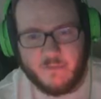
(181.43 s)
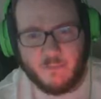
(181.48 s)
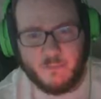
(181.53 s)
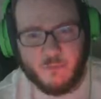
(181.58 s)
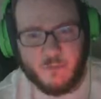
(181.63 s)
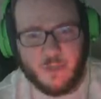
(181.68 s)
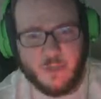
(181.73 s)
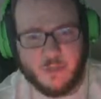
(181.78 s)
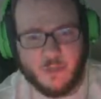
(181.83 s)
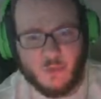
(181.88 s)

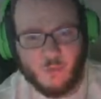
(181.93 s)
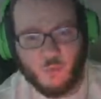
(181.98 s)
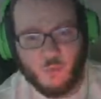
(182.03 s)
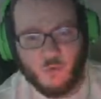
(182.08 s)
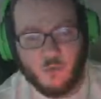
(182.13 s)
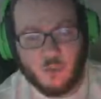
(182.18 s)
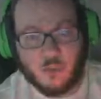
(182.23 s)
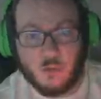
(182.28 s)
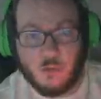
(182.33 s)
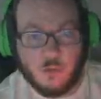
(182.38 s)
played the
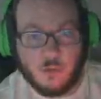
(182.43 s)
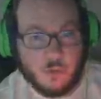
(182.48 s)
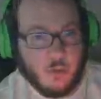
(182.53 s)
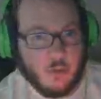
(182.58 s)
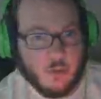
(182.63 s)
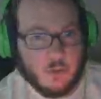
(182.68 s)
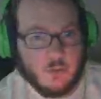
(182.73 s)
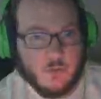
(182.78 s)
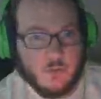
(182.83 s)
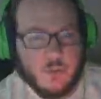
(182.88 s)
original
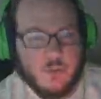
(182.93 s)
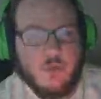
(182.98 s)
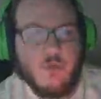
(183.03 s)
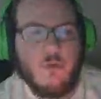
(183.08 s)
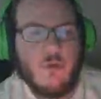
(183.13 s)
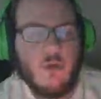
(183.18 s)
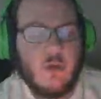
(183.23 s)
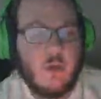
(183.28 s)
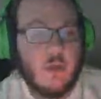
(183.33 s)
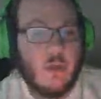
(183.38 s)
Dark Souls 2.
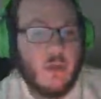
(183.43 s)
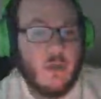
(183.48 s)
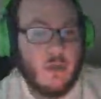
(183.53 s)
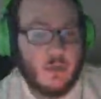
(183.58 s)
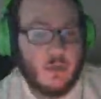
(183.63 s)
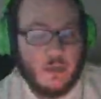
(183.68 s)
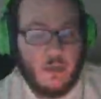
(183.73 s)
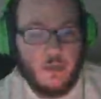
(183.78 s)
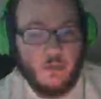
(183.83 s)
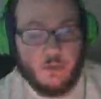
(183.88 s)

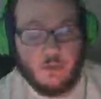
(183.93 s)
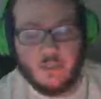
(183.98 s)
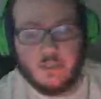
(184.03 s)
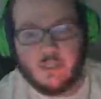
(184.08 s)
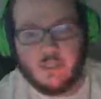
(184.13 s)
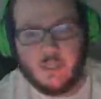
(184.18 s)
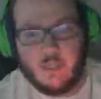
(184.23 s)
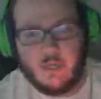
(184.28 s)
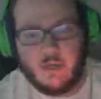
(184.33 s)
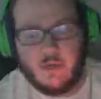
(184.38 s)
You can
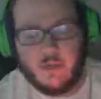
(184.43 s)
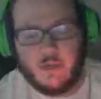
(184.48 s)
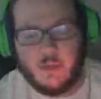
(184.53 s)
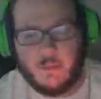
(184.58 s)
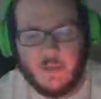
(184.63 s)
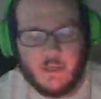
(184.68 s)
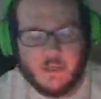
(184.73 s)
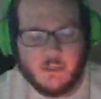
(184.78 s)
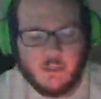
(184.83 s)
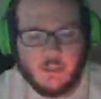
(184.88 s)
see here that I'm
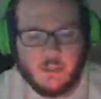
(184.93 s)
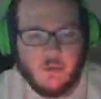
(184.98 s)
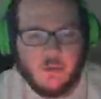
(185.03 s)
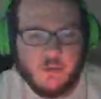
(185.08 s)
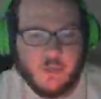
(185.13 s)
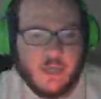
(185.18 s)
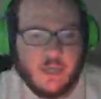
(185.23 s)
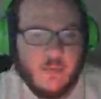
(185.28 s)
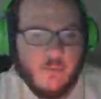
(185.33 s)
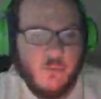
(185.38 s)
actually
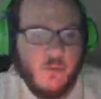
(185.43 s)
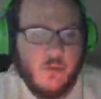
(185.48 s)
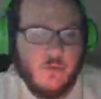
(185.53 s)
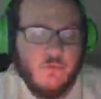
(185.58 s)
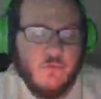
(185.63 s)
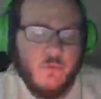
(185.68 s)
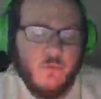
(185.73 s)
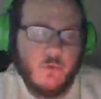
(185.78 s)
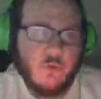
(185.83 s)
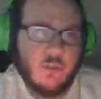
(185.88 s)
showing gameplay
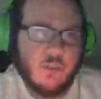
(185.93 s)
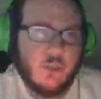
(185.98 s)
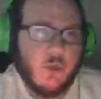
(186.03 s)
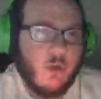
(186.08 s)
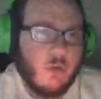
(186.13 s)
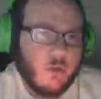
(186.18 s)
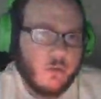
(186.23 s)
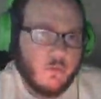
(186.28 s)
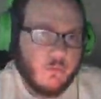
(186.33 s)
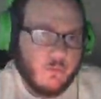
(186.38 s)
for
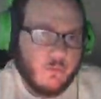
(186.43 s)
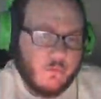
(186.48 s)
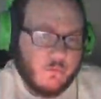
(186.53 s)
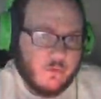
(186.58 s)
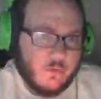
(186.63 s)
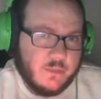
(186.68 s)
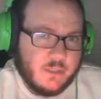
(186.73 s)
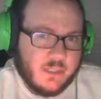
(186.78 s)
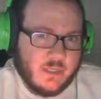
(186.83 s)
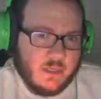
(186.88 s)
Scholar of the
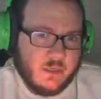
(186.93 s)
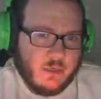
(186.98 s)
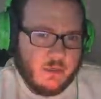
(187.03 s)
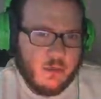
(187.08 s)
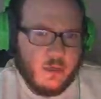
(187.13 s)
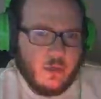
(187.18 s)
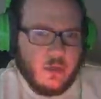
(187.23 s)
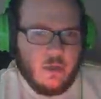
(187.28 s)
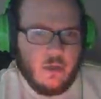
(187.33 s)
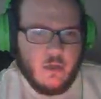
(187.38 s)
First Sin
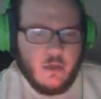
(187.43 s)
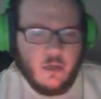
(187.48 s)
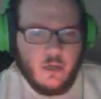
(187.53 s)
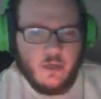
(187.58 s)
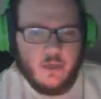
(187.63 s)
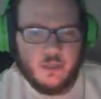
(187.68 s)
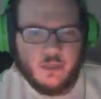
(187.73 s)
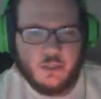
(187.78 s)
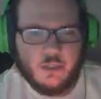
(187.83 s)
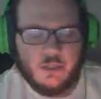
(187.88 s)

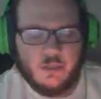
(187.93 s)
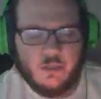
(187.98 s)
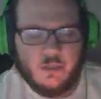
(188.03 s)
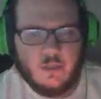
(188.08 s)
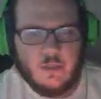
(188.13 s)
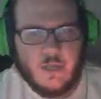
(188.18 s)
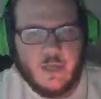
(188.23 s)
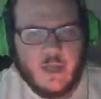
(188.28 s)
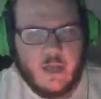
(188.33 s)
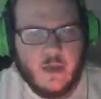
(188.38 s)
edition.
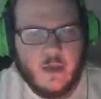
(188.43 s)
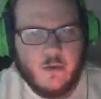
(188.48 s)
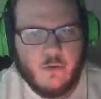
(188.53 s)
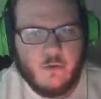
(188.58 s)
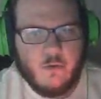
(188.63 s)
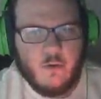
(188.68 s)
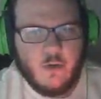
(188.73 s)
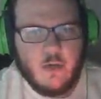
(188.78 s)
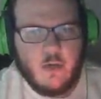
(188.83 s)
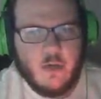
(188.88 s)

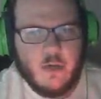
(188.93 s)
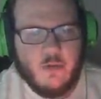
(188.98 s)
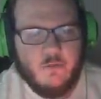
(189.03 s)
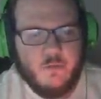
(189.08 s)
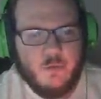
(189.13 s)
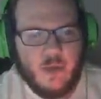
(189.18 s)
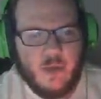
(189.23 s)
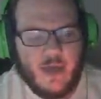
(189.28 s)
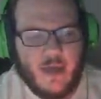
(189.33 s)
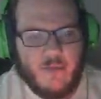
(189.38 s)
Now, uh, if
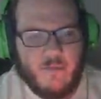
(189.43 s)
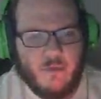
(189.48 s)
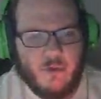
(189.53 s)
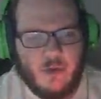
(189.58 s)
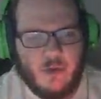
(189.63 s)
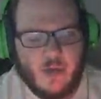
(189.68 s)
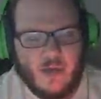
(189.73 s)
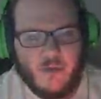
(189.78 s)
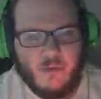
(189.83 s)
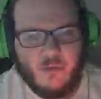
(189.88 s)
you
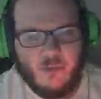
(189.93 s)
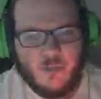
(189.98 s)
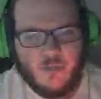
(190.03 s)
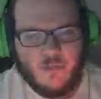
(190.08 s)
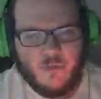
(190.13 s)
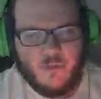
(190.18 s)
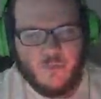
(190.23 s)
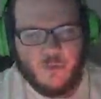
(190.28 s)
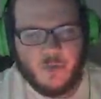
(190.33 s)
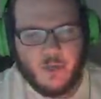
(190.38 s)
haven't, I
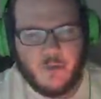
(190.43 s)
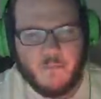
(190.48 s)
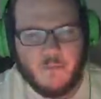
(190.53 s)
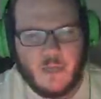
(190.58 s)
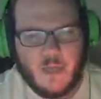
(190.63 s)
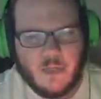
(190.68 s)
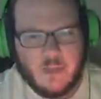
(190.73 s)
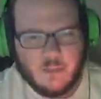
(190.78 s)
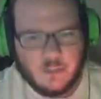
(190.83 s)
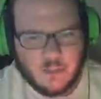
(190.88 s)
definitely
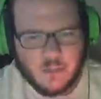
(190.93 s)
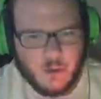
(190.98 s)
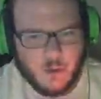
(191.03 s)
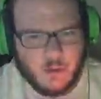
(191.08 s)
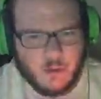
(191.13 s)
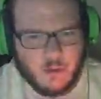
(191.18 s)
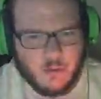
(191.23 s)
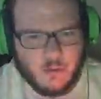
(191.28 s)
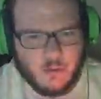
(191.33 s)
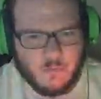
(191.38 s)
recommend
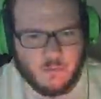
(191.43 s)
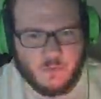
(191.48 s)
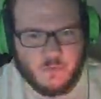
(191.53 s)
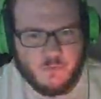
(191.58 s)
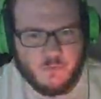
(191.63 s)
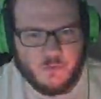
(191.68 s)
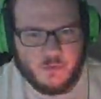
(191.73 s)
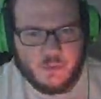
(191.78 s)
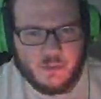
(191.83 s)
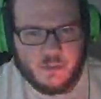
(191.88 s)
Scholar over the
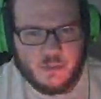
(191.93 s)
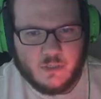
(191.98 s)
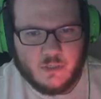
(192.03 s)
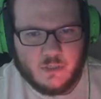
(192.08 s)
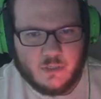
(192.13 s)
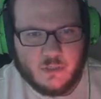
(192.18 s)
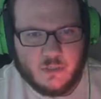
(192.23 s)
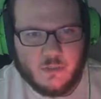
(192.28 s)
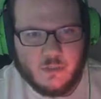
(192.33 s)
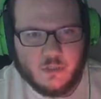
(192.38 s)
first
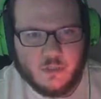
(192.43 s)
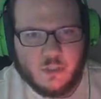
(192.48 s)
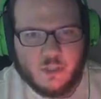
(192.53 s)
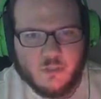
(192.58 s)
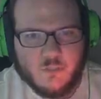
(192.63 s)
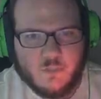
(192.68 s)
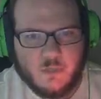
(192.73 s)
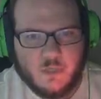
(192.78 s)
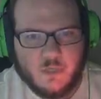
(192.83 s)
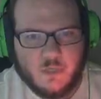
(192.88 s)
edition
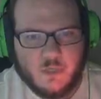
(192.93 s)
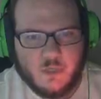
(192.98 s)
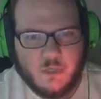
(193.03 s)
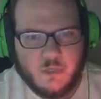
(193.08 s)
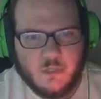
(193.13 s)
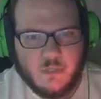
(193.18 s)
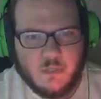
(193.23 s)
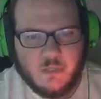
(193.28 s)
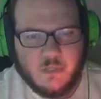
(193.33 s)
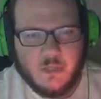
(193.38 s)
just
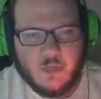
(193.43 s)
because